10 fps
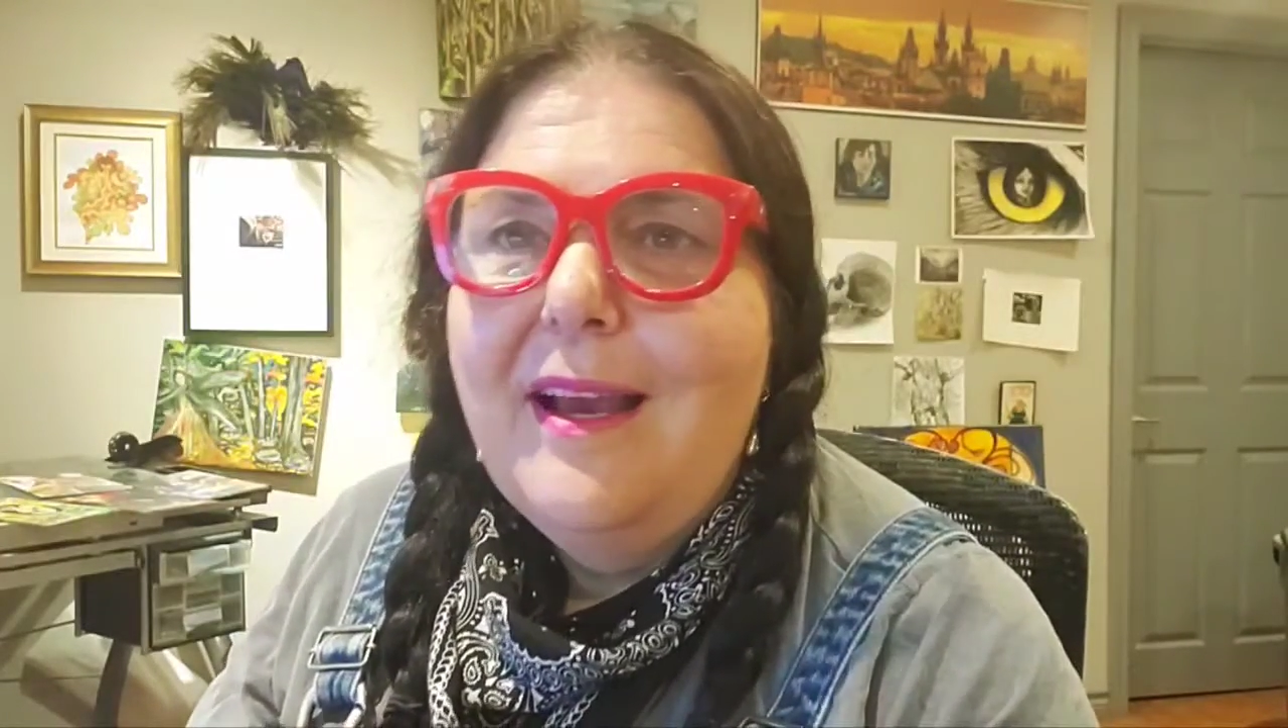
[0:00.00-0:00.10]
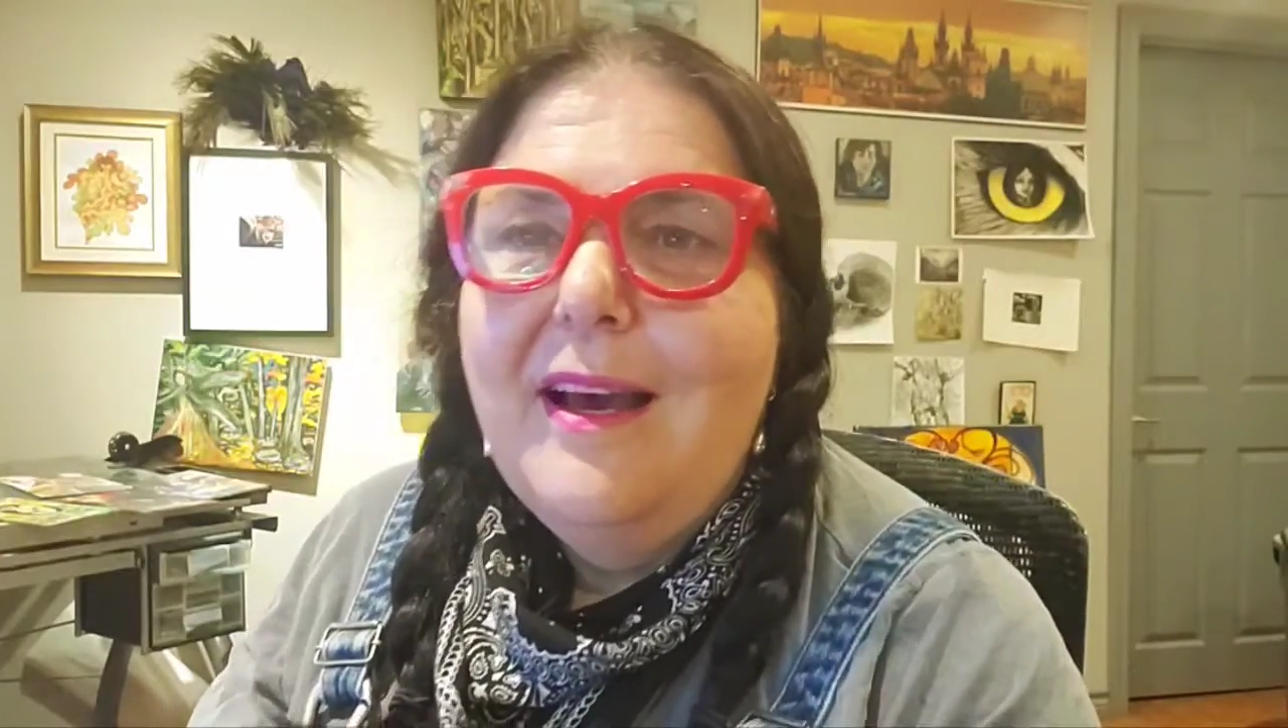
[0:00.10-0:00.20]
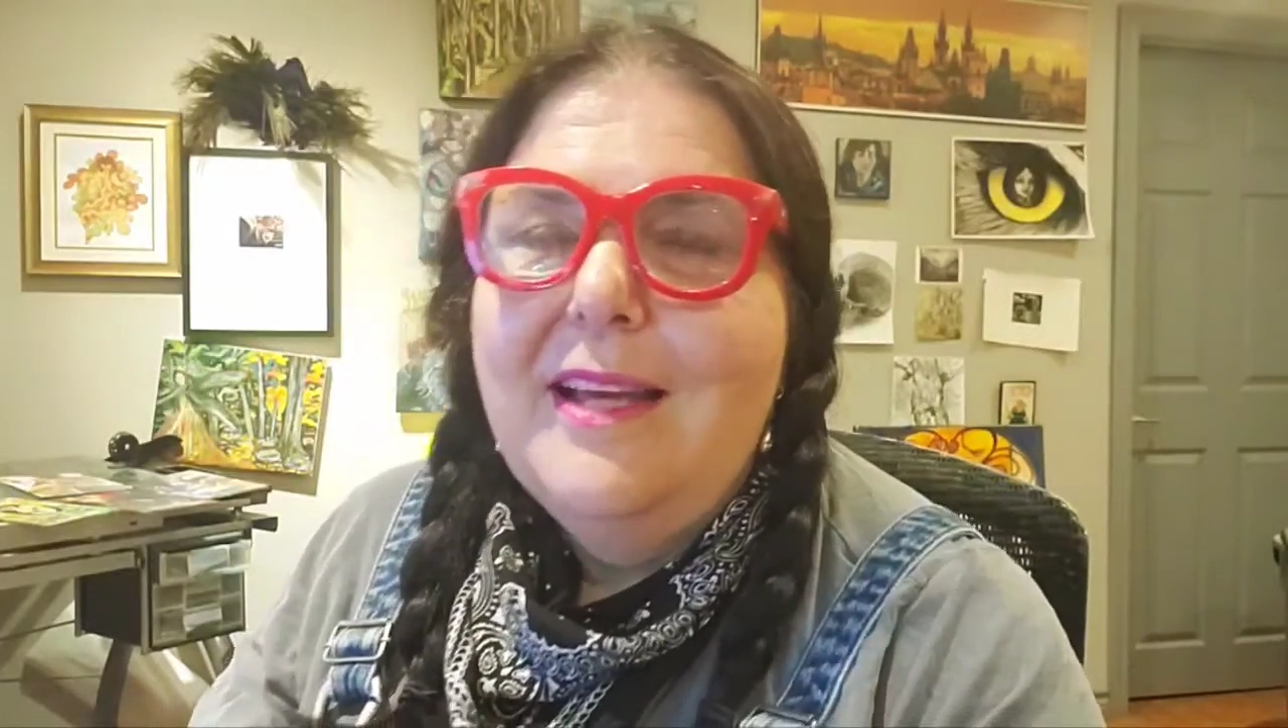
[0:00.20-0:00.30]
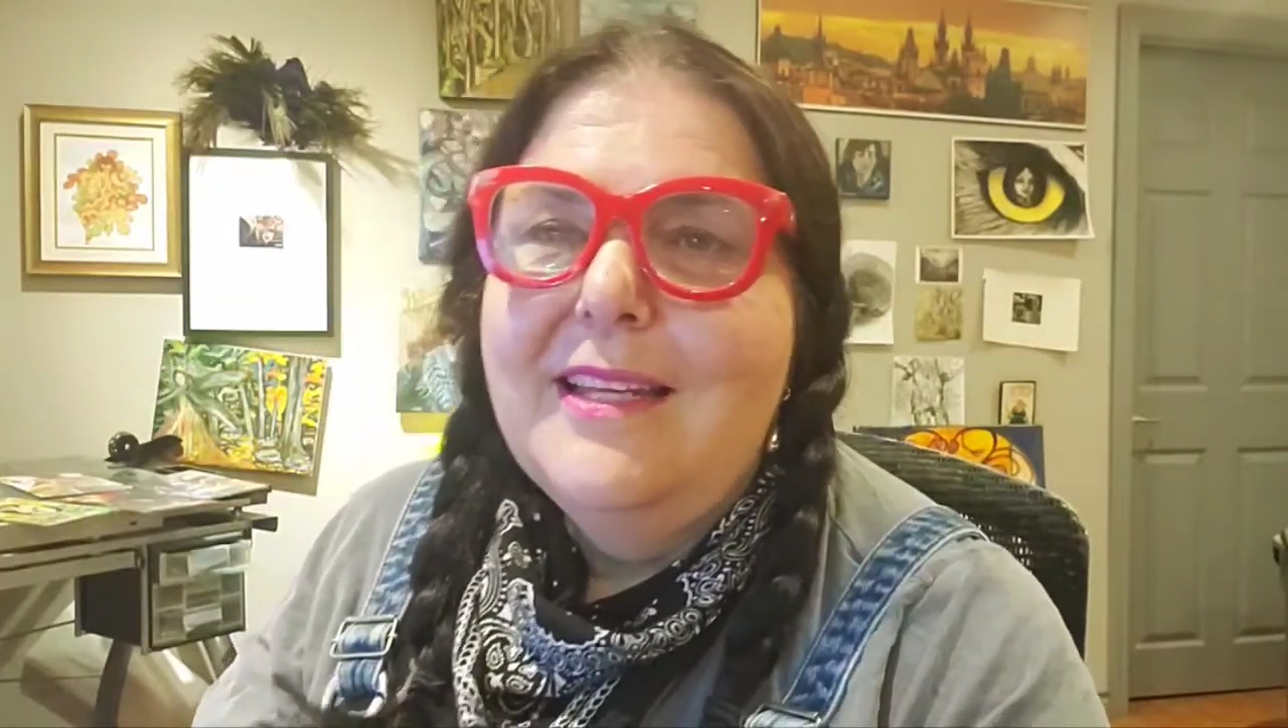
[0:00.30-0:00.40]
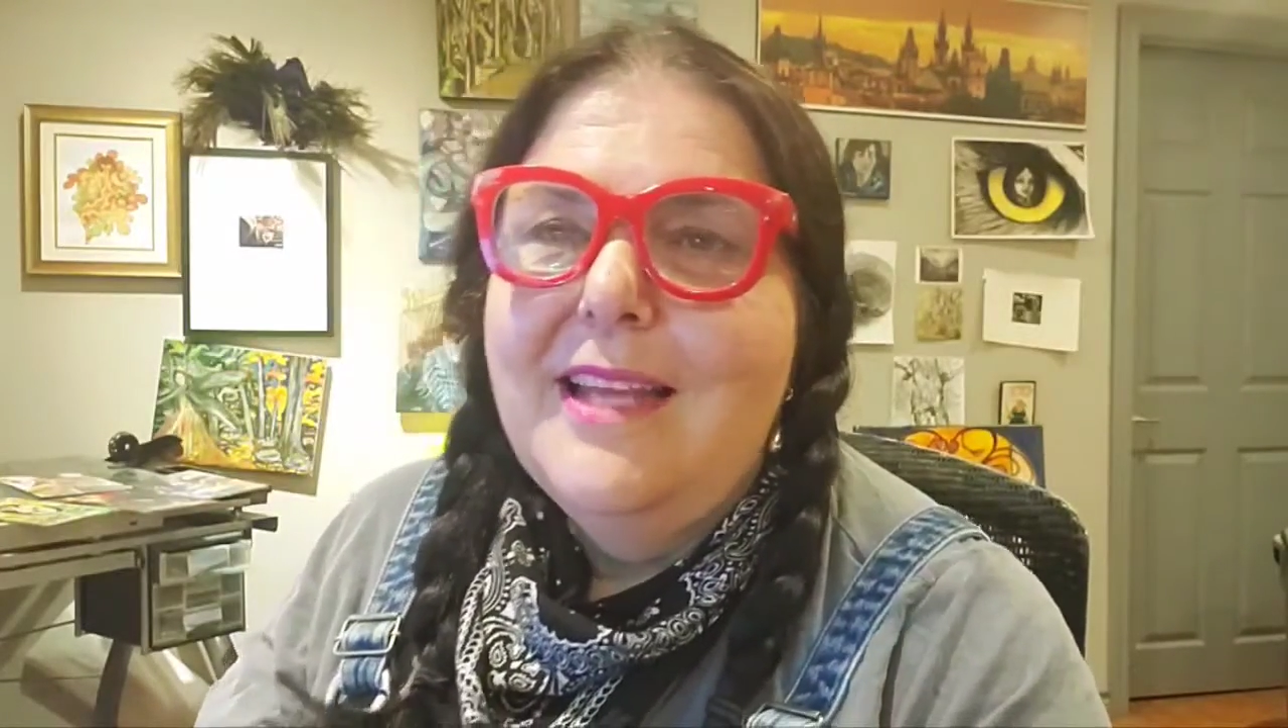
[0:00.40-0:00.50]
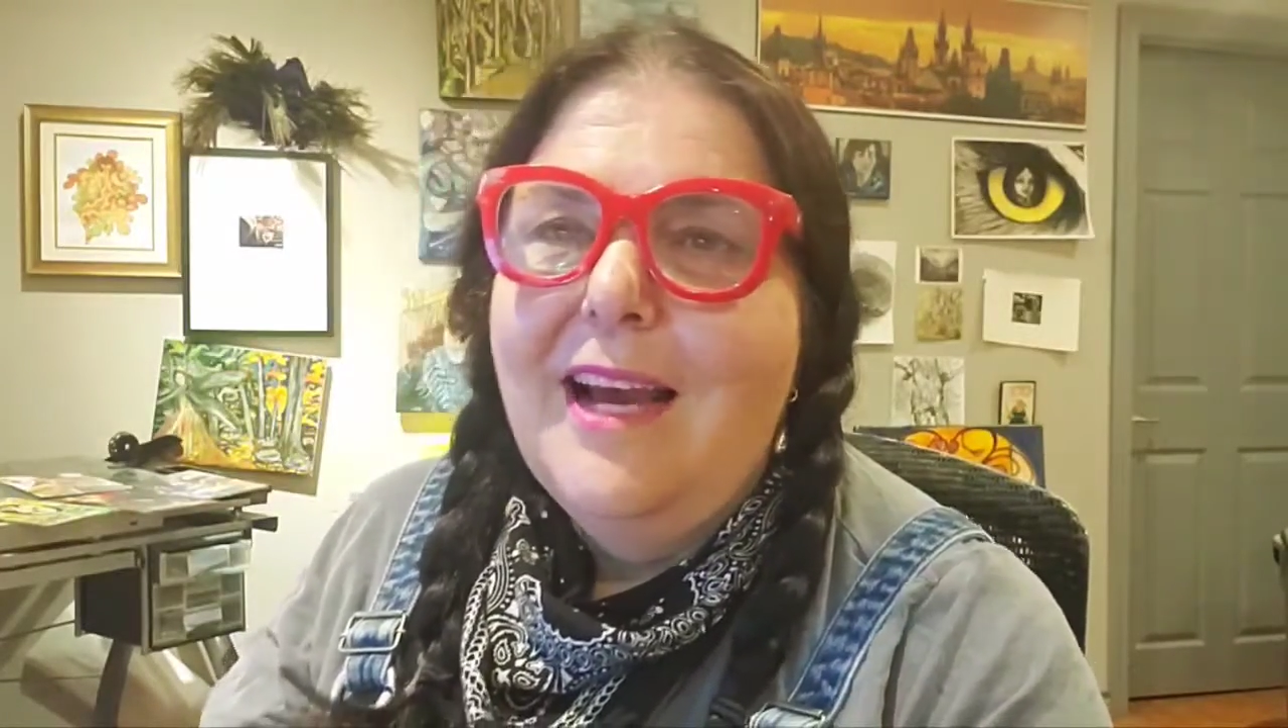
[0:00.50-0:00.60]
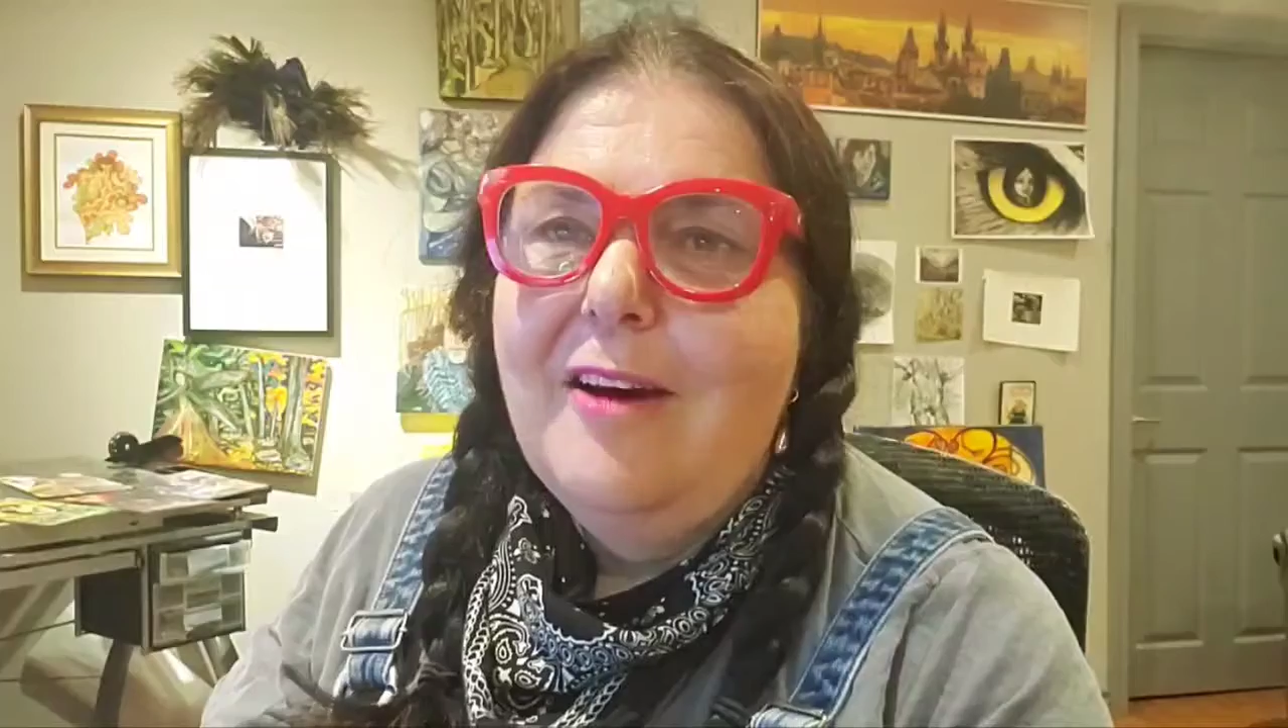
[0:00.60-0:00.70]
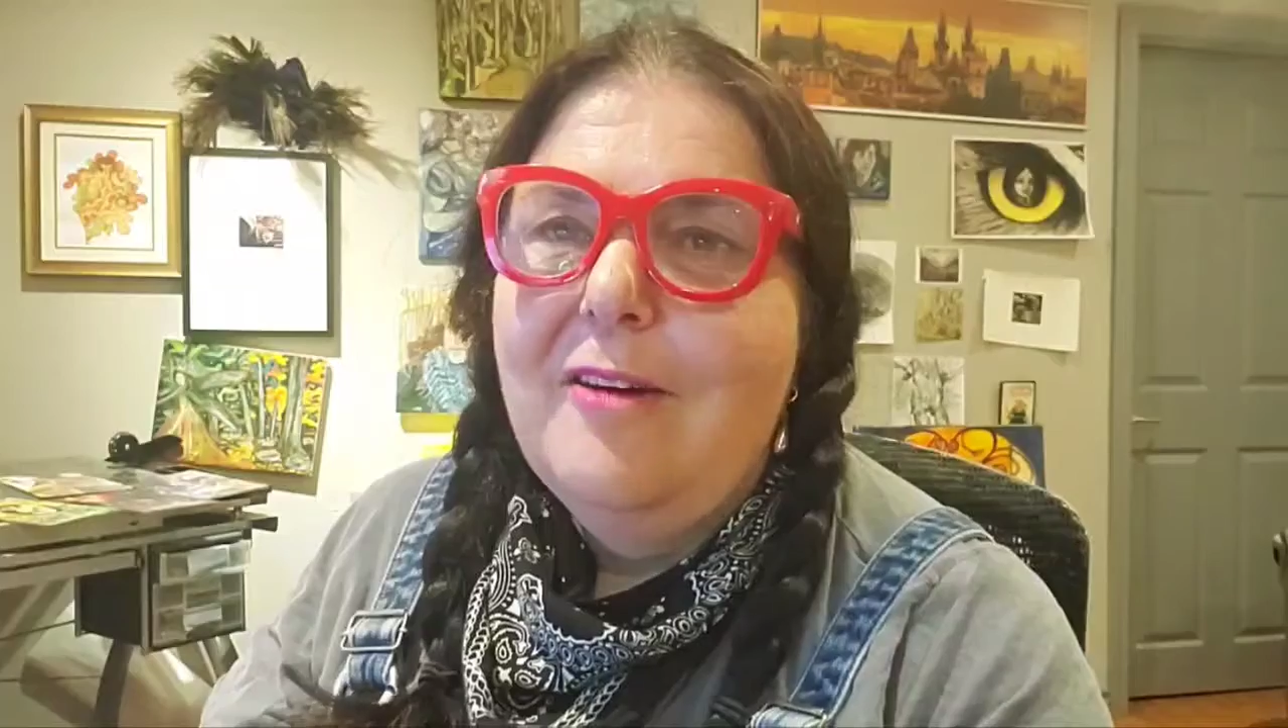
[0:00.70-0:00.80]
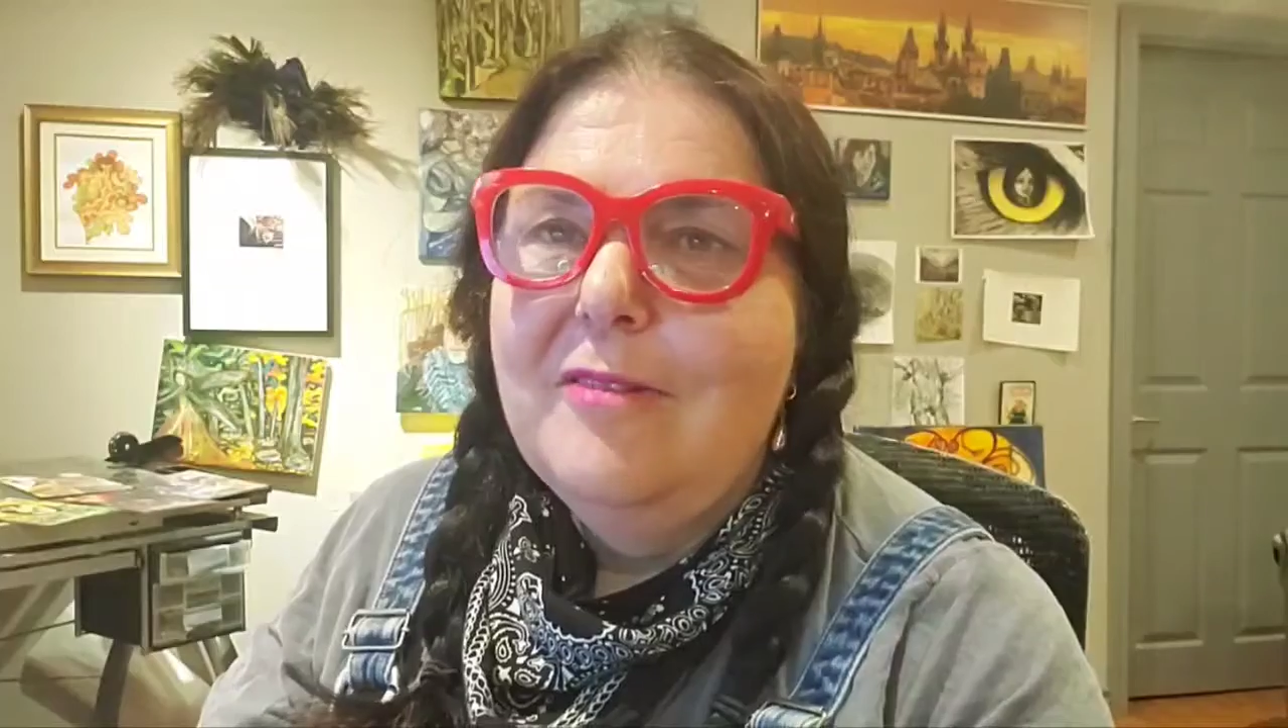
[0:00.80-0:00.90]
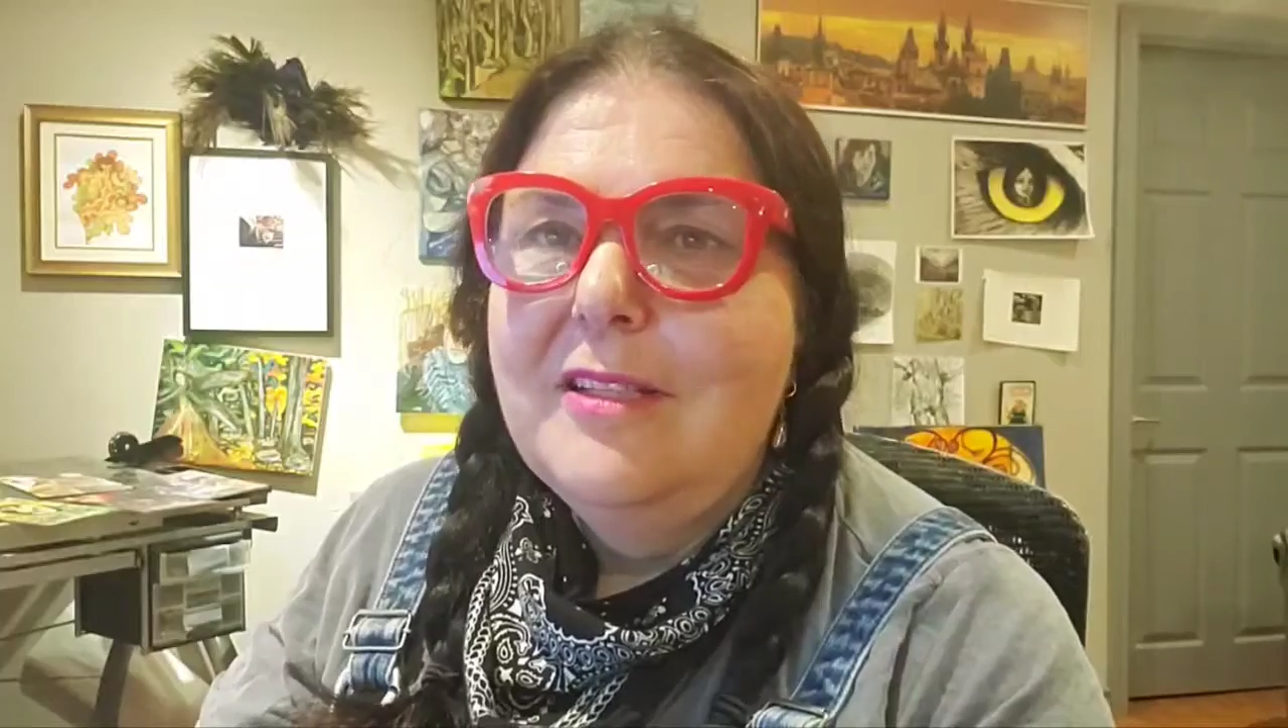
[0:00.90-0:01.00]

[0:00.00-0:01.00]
Uh, now,